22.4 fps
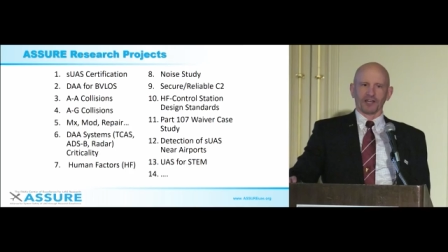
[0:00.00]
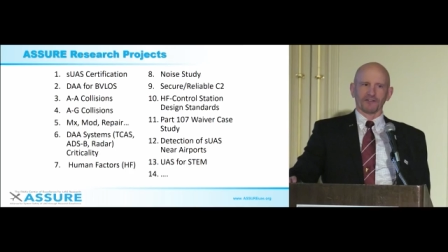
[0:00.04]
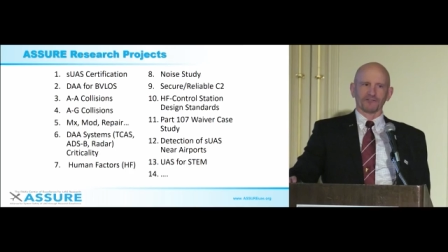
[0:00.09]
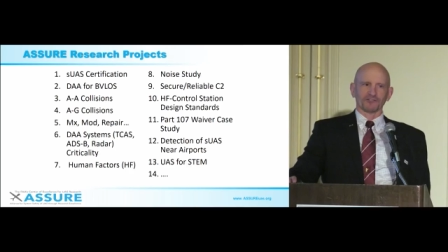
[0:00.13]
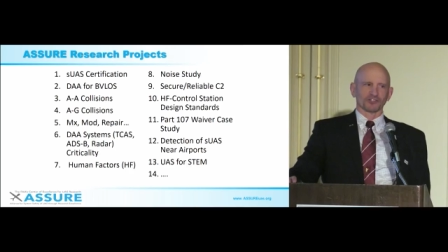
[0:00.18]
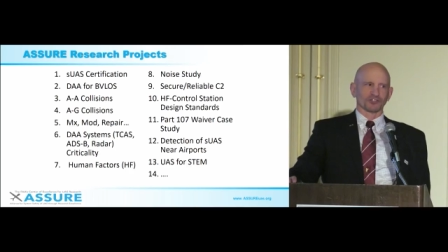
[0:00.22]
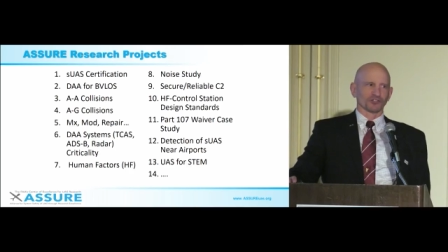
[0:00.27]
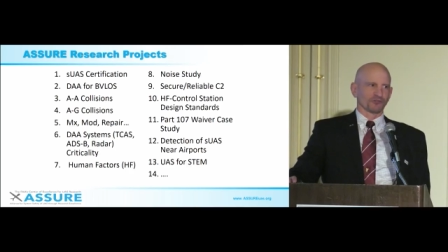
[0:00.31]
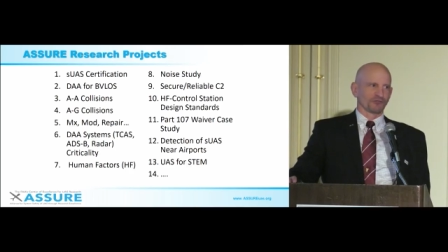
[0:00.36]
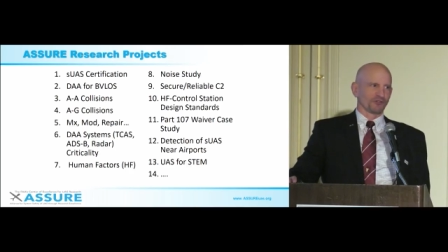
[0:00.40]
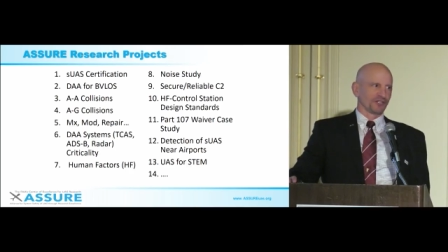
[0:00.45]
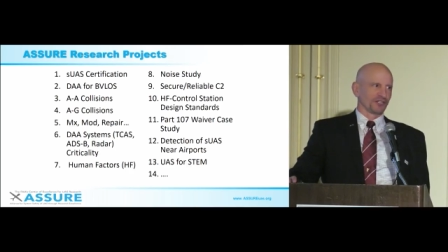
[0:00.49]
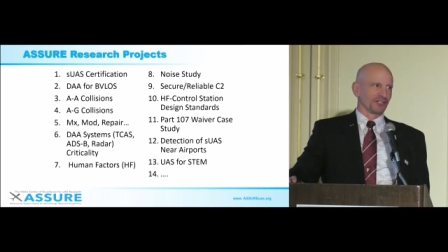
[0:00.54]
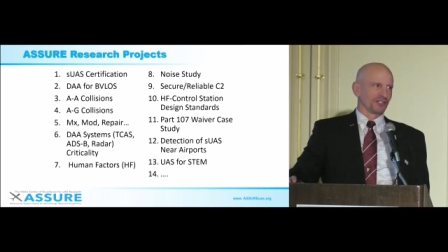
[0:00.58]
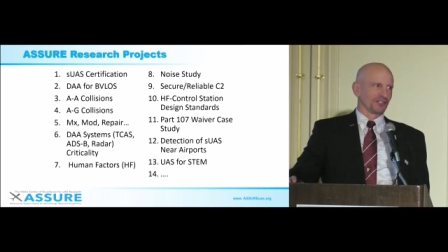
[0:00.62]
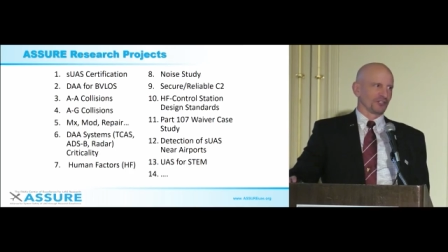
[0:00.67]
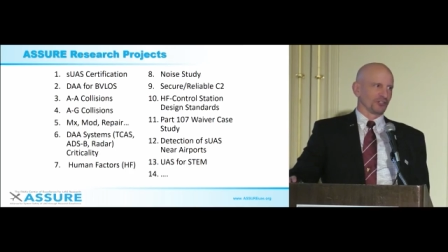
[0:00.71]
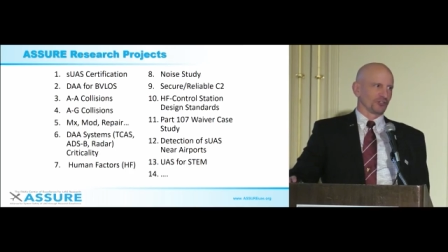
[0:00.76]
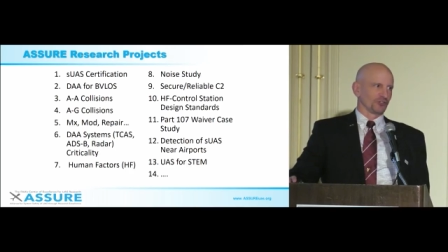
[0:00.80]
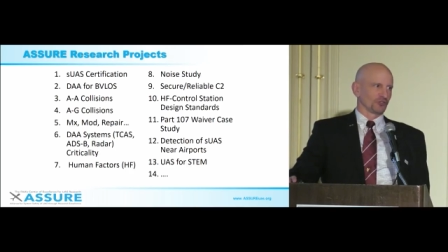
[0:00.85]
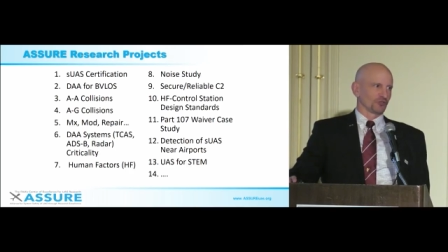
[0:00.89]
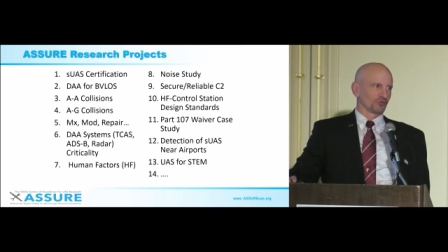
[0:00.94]
Obviously, we
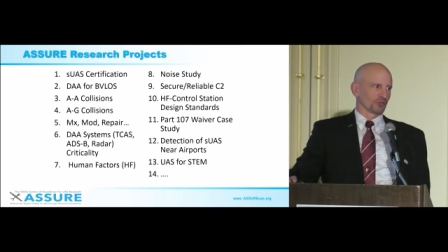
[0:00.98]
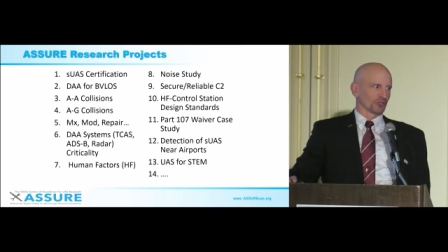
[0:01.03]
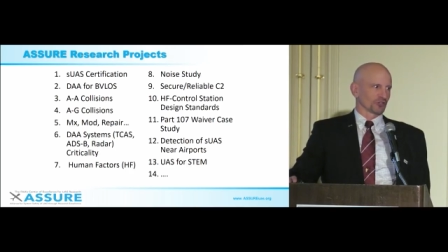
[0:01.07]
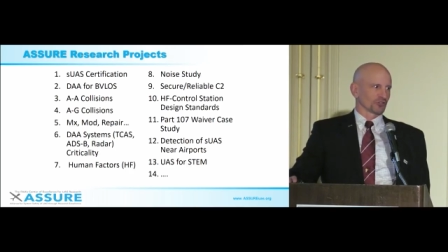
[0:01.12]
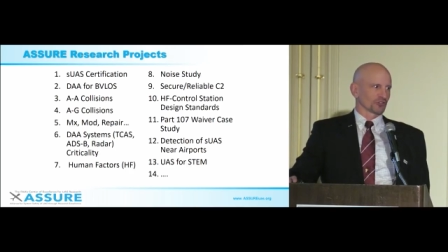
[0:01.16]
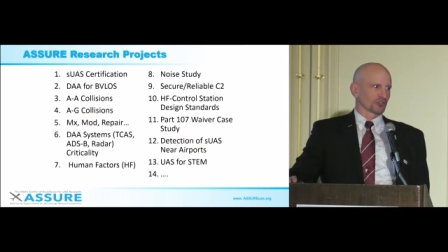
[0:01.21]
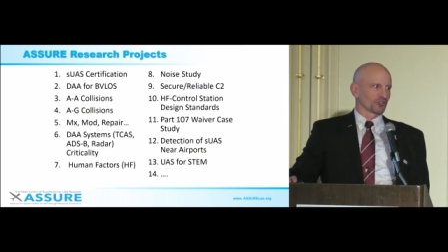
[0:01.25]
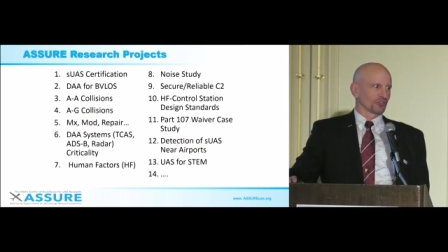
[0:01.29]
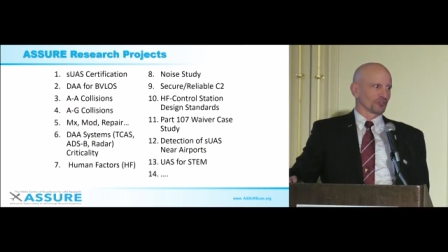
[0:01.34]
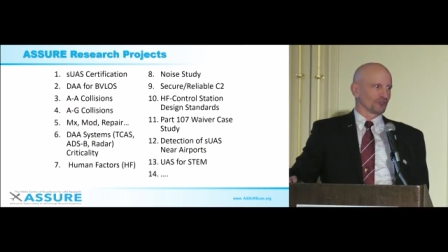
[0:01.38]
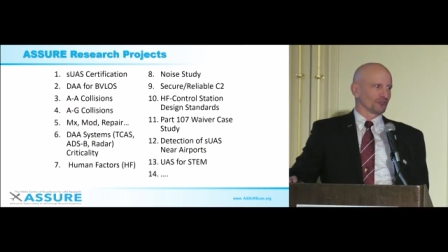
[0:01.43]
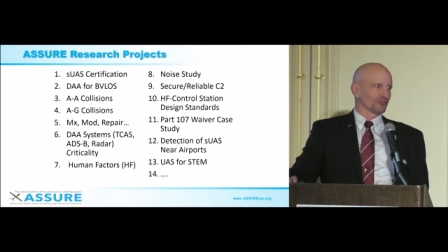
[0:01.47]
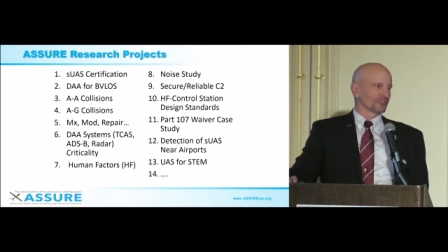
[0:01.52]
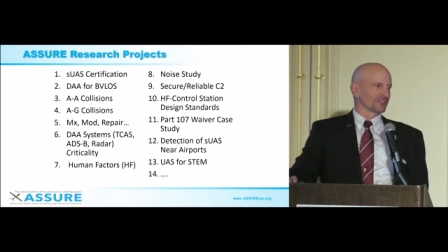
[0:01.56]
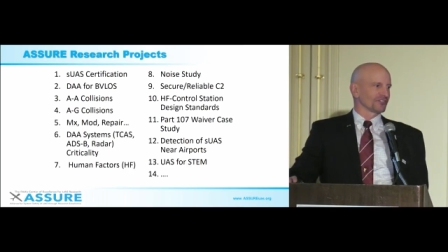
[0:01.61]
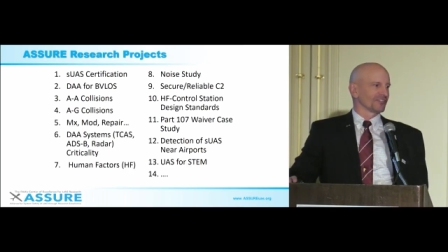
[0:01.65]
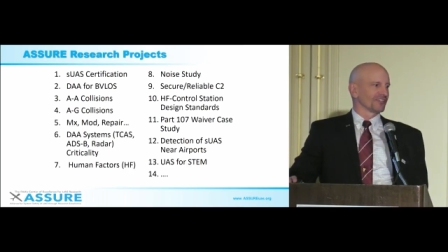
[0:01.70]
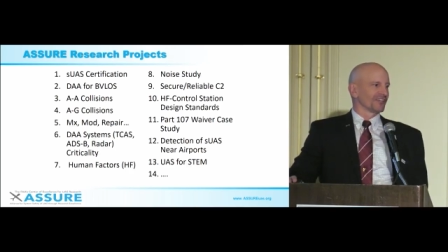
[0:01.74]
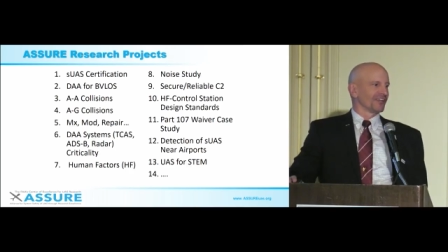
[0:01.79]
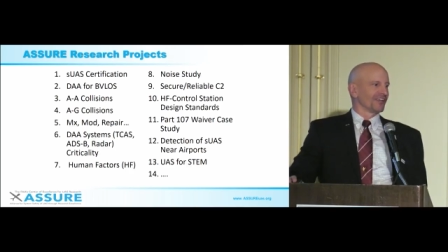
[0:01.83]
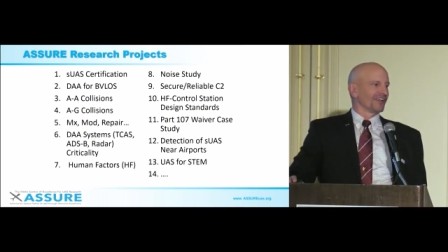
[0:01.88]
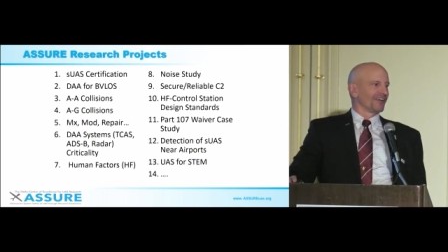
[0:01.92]
didn't use real
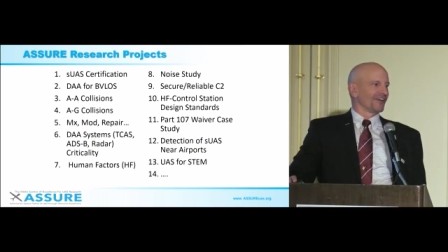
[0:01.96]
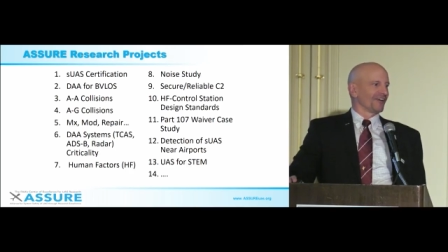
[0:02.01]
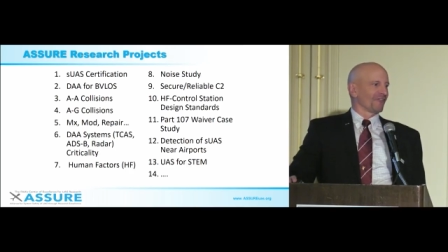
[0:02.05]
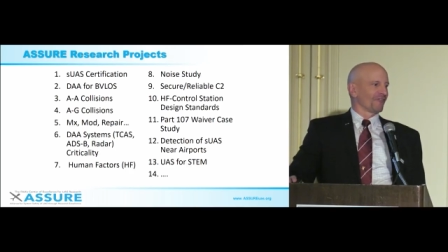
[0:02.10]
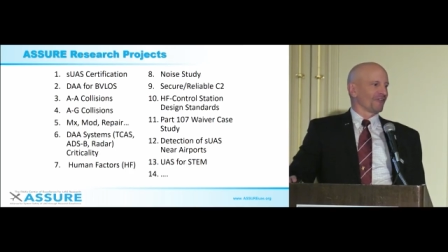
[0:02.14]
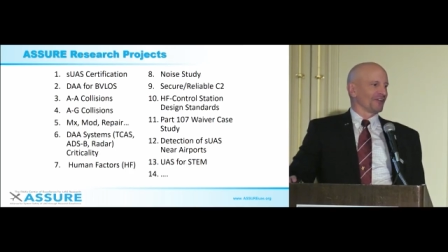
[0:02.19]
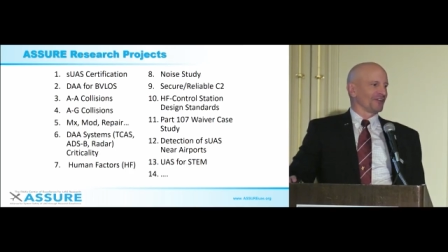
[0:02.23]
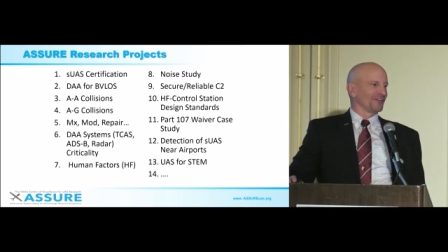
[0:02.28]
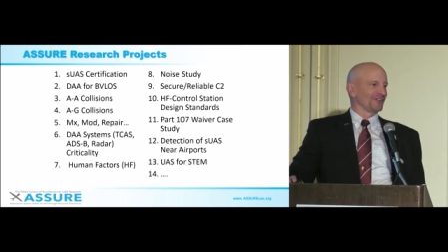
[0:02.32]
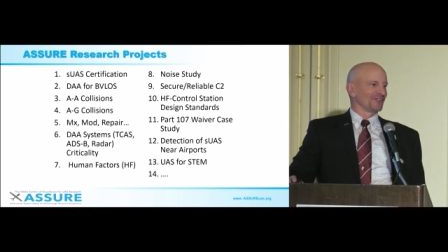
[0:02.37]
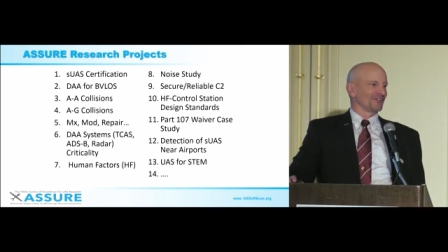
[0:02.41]
students. We